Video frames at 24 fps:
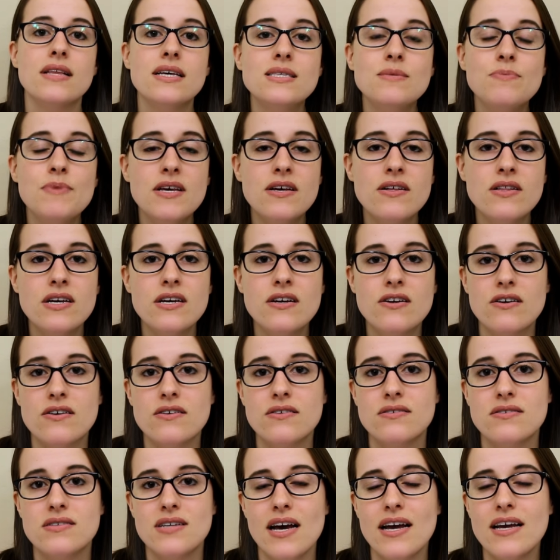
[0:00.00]
Let's be
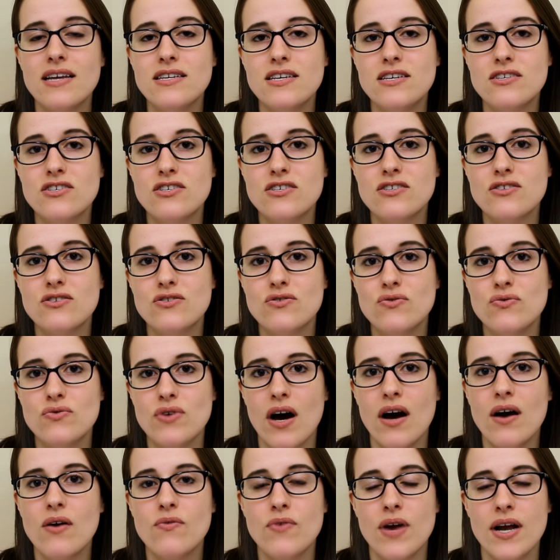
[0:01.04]
clear dietitians do
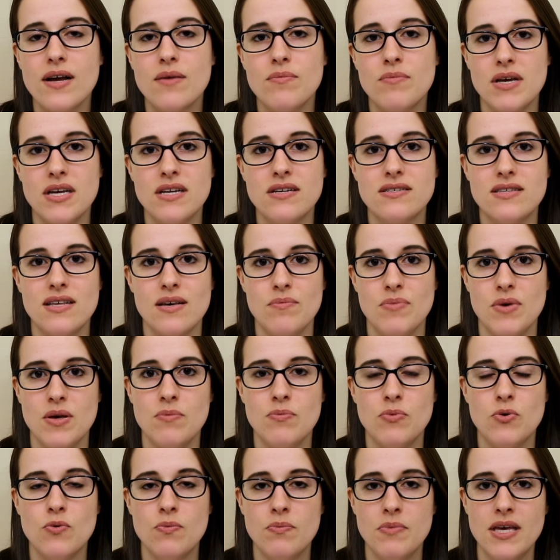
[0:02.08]
not recommend that
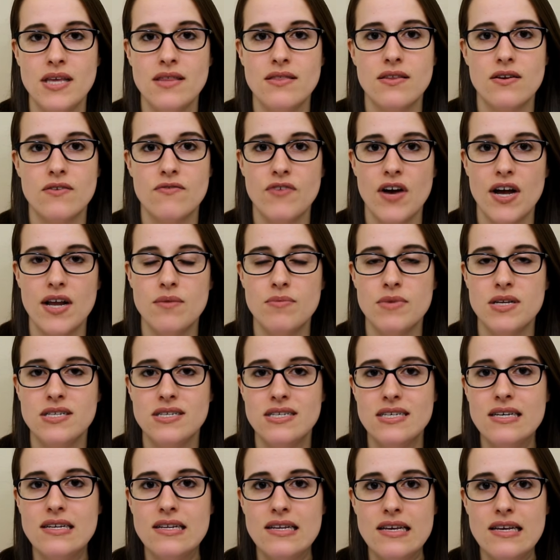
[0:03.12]
people meet their vitamin
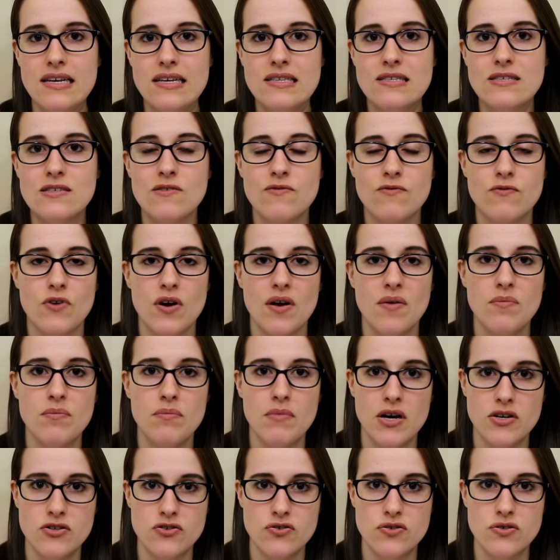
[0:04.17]
D needs from
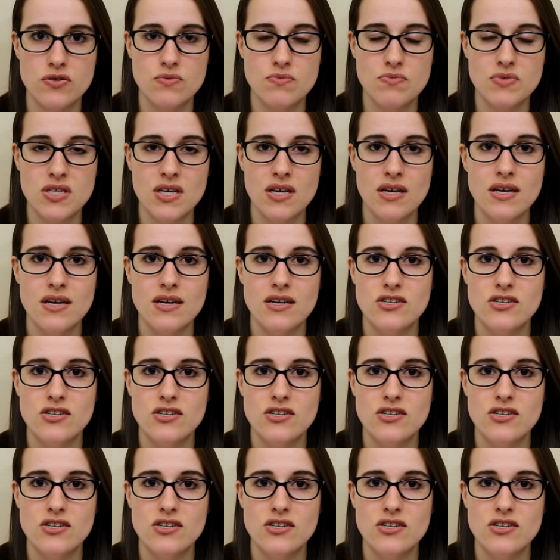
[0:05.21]
mushrooms.